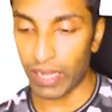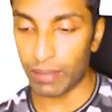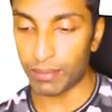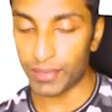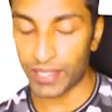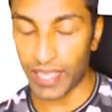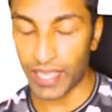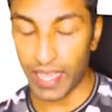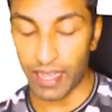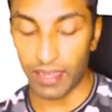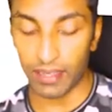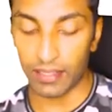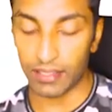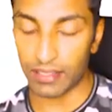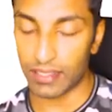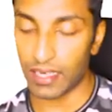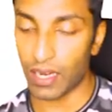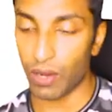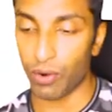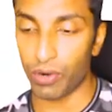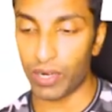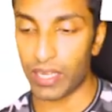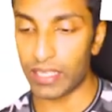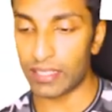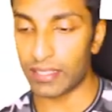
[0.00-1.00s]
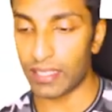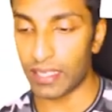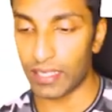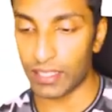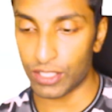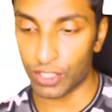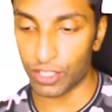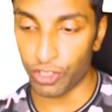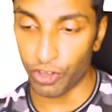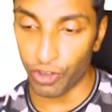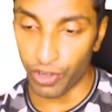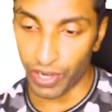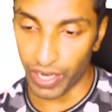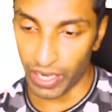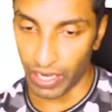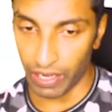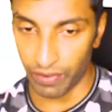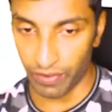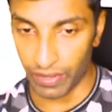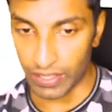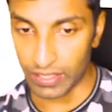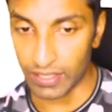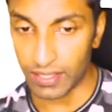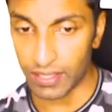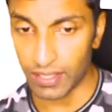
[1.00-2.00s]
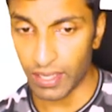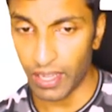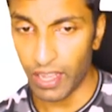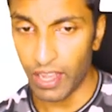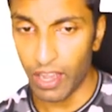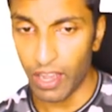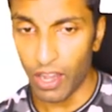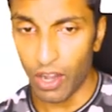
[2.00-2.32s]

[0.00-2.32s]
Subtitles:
I'm saying is, nowadays there is no relevance